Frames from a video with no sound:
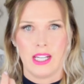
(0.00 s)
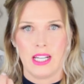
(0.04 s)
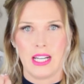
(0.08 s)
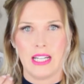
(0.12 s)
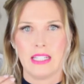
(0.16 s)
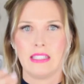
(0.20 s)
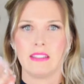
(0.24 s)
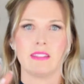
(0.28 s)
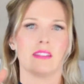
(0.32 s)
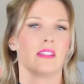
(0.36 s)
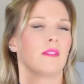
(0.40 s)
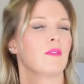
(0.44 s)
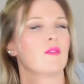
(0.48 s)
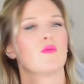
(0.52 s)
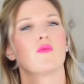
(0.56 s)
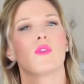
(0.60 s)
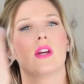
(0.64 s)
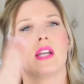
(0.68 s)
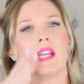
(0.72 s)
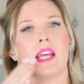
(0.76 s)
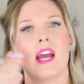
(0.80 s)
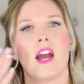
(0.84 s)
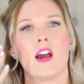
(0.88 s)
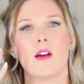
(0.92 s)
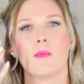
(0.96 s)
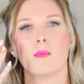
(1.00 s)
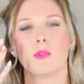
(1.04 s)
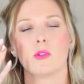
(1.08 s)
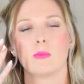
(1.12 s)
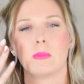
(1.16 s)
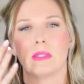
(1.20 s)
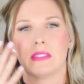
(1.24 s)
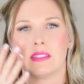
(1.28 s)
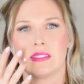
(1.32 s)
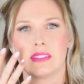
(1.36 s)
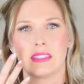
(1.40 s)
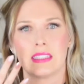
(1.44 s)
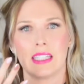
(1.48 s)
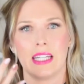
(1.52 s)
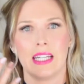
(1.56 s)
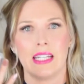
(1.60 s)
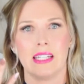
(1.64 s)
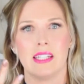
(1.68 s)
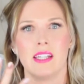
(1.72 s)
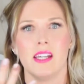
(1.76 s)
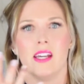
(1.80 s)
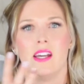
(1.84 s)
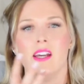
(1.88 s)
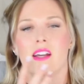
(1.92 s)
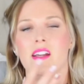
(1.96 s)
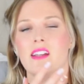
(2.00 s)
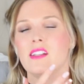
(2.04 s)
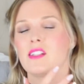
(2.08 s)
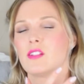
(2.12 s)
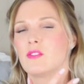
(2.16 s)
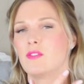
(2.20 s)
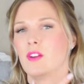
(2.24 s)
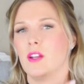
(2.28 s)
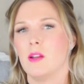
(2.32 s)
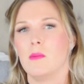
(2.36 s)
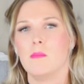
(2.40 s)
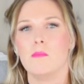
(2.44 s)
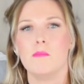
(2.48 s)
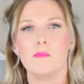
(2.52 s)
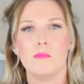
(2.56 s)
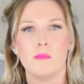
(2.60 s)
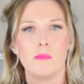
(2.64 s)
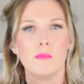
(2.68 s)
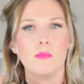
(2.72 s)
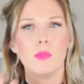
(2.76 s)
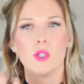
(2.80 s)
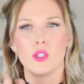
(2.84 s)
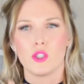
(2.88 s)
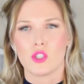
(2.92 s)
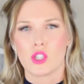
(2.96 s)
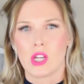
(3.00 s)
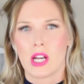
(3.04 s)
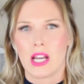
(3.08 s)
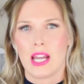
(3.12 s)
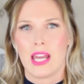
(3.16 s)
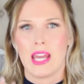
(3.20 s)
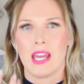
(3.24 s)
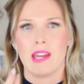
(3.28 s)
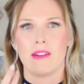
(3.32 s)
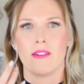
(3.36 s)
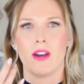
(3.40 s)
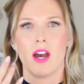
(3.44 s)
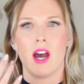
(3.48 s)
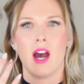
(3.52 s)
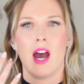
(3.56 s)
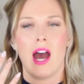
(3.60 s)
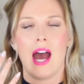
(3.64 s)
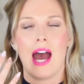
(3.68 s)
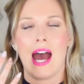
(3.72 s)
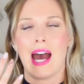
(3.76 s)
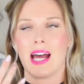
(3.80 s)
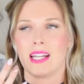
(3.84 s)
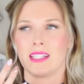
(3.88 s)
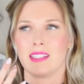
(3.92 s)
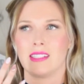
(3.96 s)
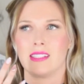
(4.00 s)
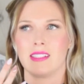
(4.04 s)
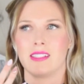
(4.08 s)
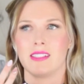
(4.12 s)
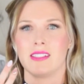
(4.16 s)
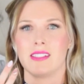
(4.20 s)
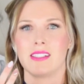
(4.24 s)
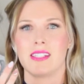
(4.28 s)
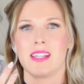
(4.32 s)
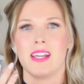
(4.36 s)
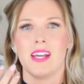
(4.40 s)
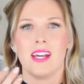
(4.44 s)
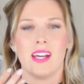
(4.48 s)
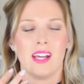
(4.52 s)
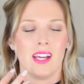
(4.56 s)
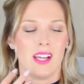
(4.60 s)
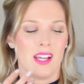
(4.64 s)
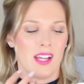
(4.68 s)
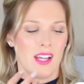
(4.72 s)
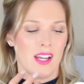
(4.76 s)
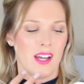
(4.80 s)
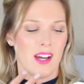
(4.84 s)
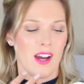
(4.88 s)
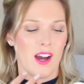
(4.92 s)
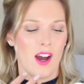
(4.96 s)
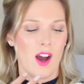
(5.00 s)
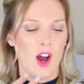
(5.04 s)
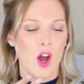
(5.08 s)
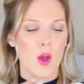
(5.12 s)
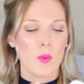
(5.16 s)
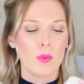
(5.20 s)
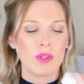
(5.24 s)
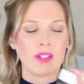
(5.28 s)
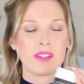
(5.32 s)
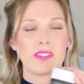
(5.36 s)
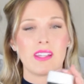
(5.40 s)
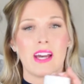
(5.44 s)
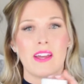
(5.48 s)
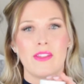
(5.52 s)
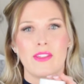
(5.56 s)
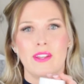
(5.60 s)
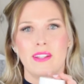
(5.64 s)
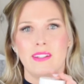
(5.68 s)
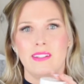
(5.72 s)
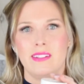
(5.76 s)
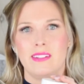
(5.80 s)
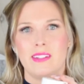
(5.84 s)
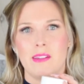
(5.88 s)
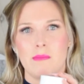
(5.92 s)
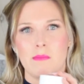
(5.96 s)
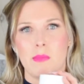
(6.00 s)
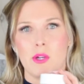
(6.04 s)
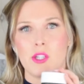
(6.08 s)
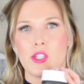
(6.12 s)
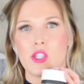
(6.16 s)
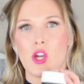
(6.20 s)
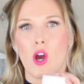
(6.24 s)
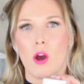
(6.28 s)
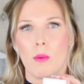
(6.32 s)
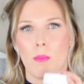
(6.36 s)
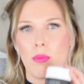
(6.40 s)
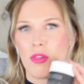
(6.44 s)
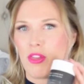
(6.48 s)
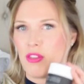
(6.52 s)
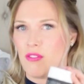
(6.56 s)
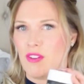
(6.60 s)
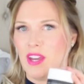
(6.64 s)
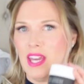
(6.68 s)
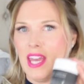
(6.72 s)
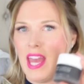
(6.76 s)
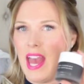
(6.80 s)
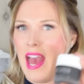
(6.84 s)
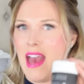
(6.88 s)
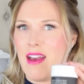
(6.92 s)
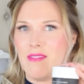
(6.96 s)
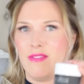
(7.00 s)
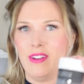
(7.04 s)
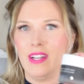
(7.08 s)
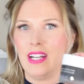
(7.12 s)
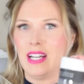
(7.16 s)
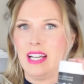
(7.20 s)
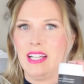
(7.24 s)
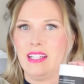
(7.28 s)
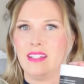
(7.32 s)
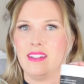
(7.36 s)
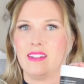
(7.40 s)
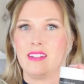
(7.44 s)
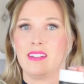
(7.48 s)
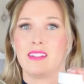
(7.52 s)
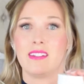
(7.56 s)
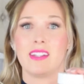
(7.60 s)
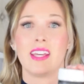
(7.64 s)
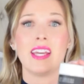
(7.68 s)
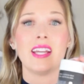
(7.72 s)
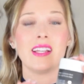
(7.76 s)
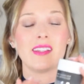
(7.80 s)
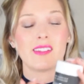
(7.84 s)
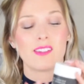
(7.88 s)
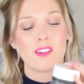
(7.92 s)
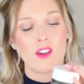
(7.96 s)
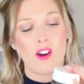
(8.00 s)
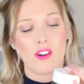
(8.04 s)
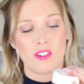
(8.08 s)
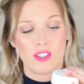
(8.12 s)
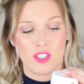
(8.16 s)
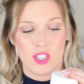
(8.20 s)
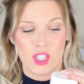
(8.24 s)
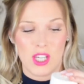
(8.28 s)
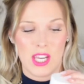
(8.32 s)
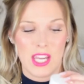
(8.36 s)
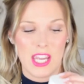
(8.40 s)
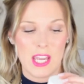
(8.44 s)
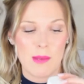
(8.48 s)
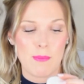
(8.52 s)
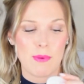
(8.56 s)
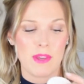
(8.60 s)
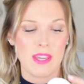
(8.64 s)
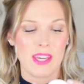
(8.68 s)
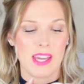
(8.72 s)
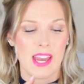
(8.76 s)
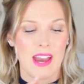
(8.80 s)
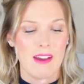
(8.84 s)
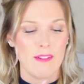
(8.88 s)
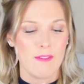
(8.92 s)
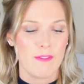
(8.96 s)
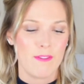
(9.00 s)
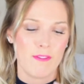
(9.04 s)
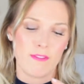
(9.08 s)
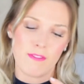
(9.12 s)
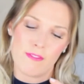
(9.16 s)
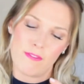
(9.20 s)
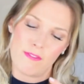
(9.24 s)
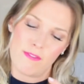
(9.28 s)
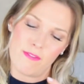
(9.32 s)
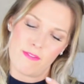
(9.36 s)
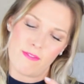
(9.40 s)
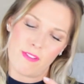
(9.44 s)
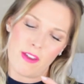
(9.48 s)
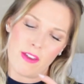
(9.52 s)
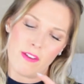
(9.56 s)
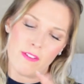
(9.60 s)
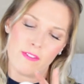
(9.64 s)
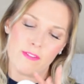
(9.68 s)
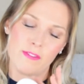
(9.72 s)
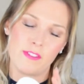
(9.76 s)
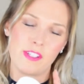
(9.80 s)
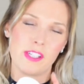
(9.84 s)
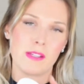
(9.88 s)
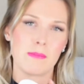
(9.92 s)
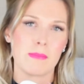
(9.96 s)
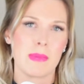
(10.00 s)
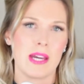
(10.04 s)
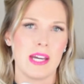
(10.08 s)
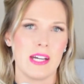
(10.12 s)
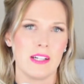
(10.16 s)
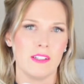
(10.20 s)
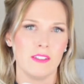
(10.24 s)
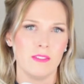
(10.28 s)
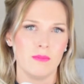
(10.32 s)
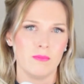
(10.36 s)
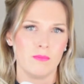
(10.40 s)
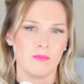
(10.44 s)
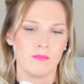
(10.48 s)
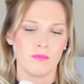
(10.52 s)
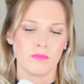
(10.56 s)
cleanser, so it really helps my skin to feel much clearer, and I would say this is in my top 3 ever cleansers. It's not cheap, you get 50ml,